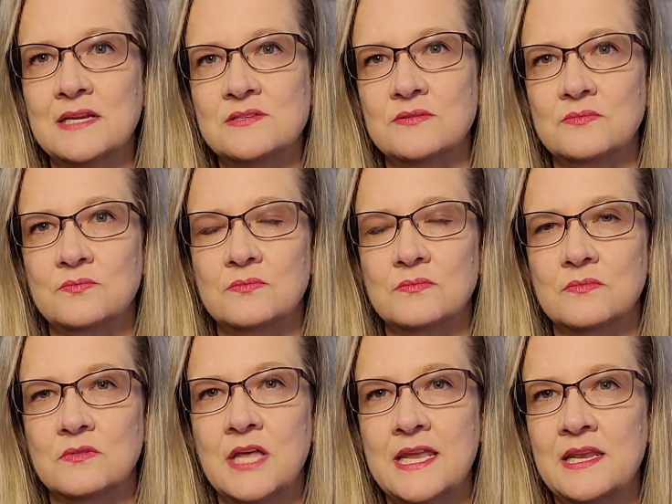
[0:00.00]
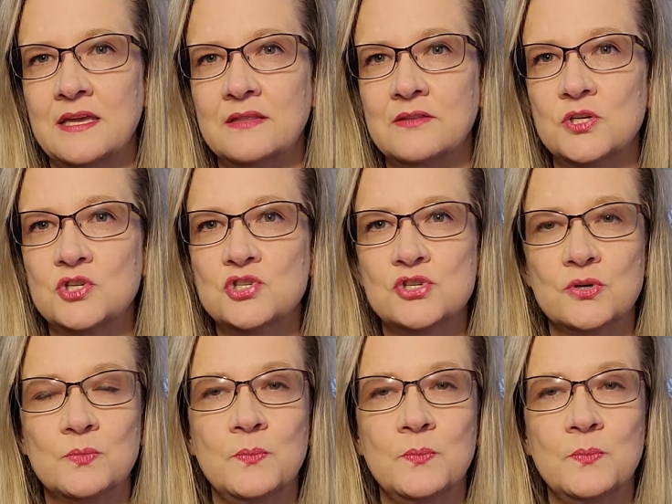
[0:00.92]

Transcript: to lightning literature.